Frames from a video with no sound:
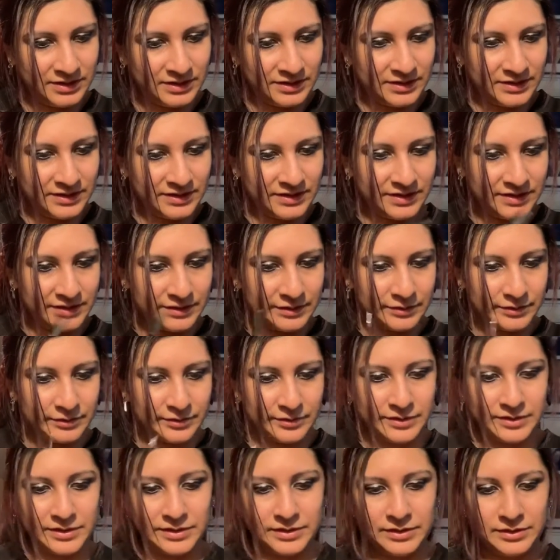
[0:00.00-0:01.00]

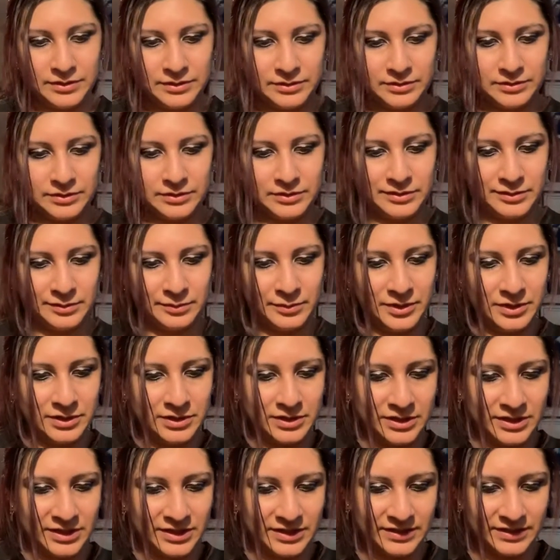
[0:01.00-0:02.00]
scissors, to be
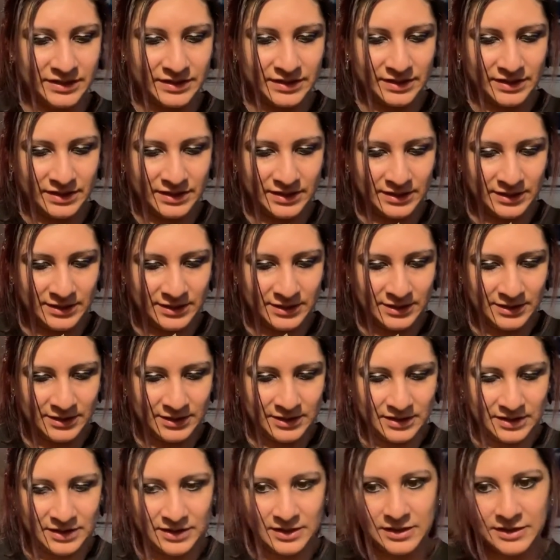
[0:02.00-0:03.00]
honest.
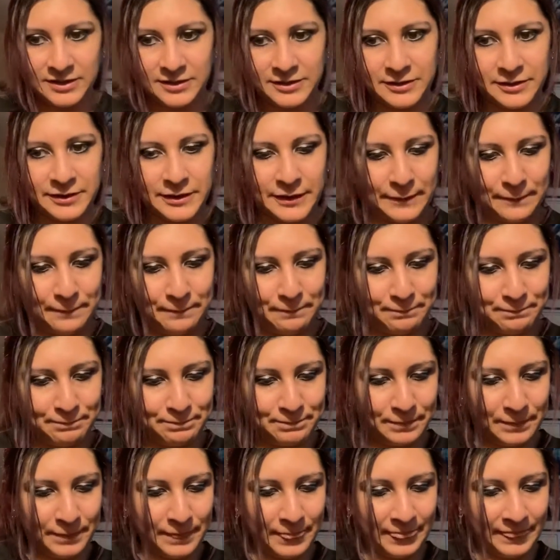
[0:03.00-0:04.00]
Okay, I'm
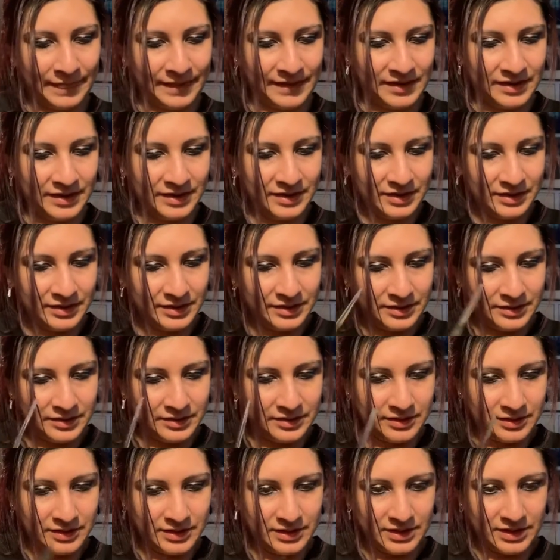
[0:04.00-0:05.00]

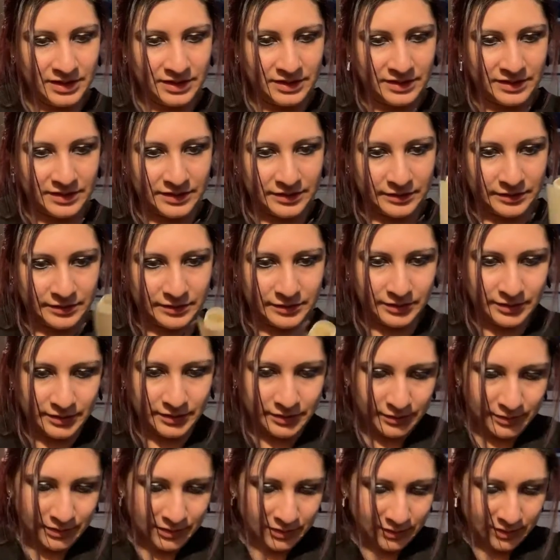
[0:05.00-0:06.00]
gonna need scissors
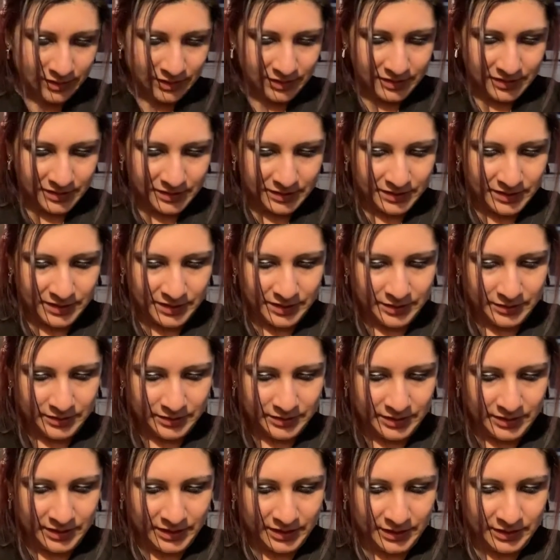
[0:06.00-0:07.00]
throughout this entire
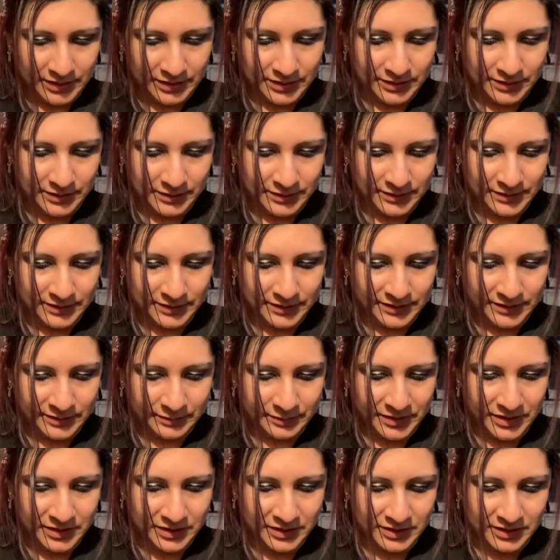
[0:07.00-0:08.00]
thing, because let's
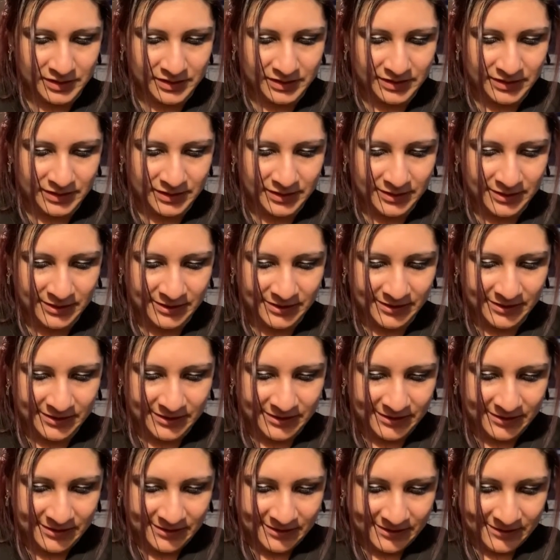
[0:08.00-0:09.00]
be honest,
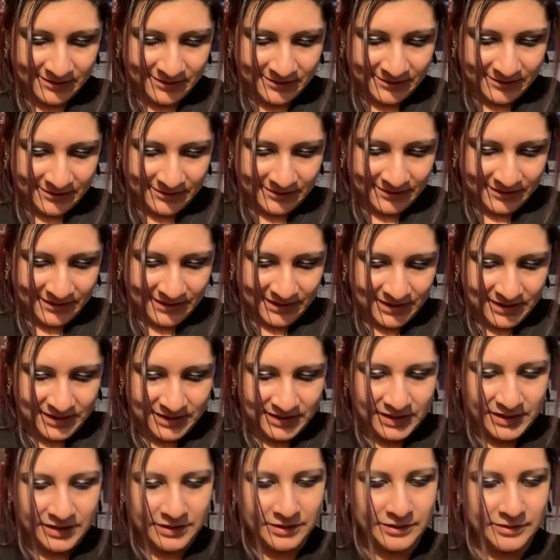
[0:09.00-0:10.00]
can't
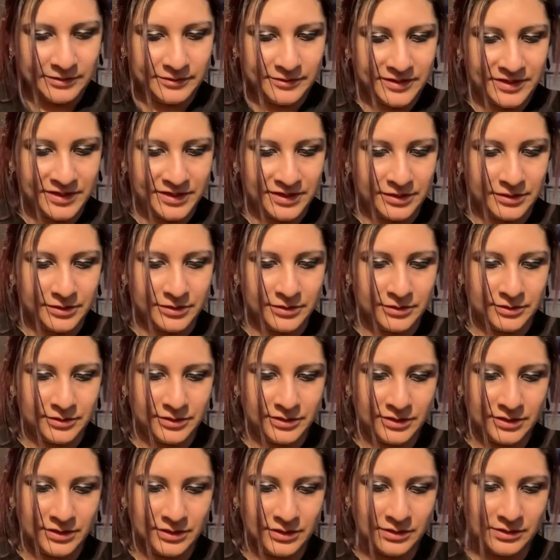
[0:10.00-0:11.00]
take off
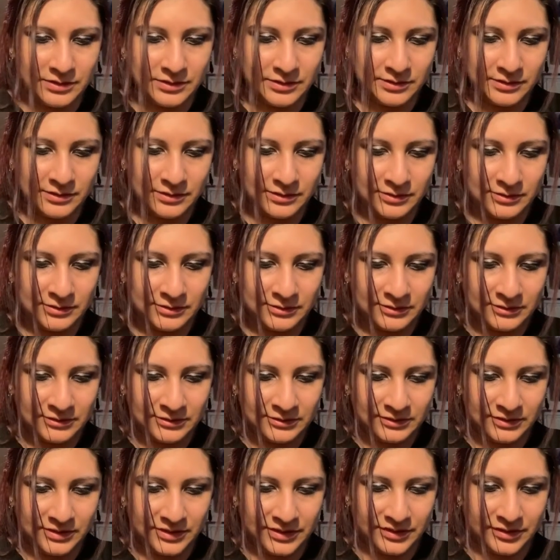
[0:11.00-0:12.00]
stickers.
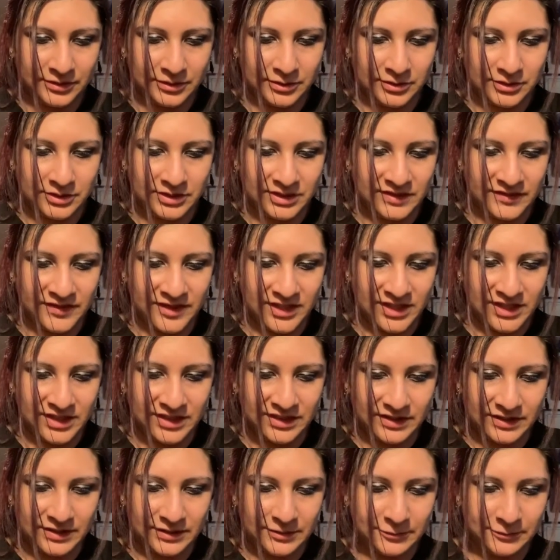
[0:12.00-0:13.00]
They're on
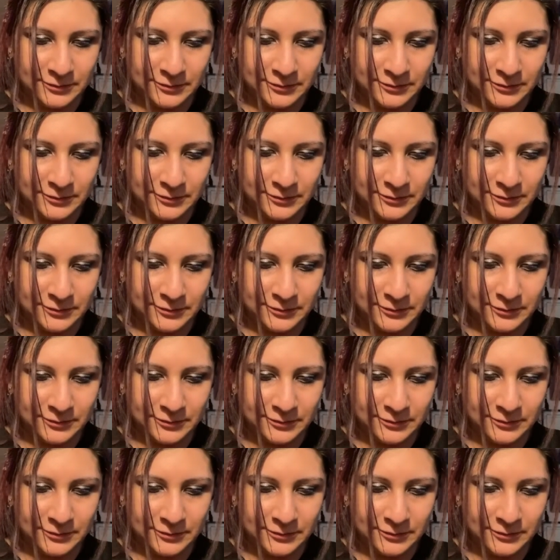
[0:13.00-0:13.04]
DVDs.